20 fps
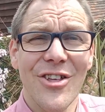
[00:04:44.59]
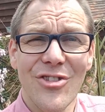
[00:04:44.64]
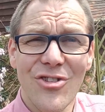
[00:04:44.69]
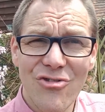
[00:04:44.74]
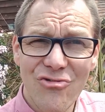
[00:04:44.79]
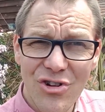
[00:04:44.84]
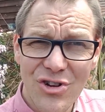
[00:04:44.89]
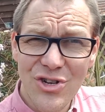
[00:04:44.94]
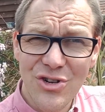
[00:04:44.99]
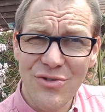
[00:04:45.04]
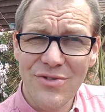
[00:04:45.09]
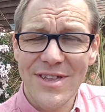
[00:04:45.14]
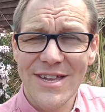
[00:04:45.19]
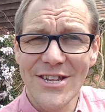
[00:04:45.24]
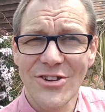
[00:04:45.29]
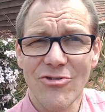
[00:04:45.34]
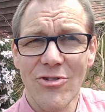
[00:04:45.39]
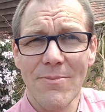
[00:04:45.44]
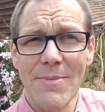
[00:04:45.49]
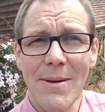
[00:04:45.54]
The crucial
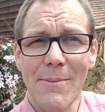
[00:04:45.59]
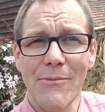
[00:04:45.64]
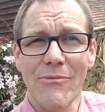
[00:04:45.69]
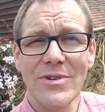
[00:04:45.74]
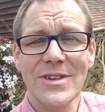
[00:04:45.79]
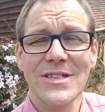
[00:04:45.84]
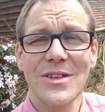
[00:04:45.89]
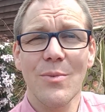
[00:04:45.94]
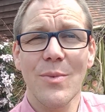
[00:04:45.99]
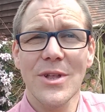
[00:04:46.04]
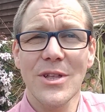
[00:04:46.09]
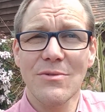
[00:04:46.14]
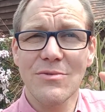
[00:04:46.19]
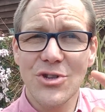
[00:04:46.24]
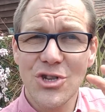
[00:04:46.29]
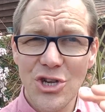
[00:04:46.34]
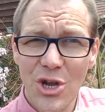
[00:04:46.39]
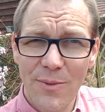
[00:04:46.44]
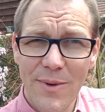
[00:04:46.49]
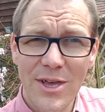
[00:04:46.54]
thing to remember is that when
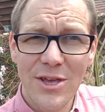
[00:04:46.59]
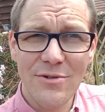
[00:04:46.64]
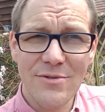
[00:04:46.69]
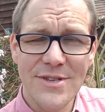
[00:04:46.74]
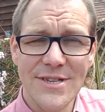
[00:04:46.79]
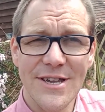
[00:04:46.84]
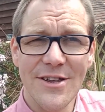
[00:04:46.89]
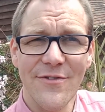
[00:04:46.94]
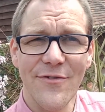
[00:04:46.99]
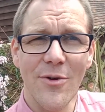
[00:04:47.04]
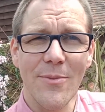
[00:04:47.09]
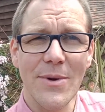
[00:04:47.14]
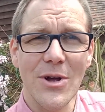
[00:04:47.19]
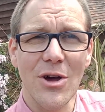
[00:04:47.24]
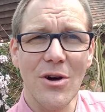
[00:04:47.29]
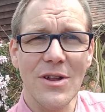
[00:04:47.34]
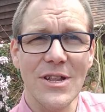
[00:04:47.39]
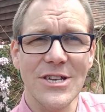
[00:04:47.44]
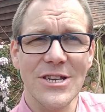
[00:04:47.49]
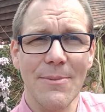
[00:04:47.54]
you're doing your sixth form
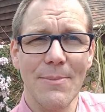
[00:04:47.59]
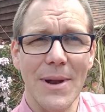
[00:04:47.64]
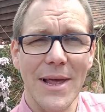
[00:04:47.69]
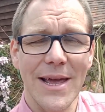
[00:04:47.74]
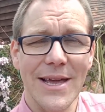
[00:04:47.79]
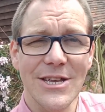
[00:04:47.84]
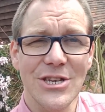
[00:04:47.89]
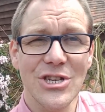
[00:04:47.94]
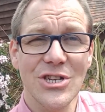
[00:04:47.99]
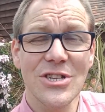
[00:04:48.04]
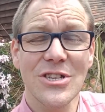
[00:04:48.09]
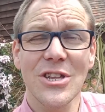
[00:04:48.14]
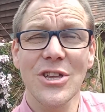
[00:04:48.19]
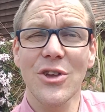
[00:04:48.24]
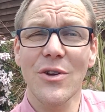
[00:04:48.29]
and college applications,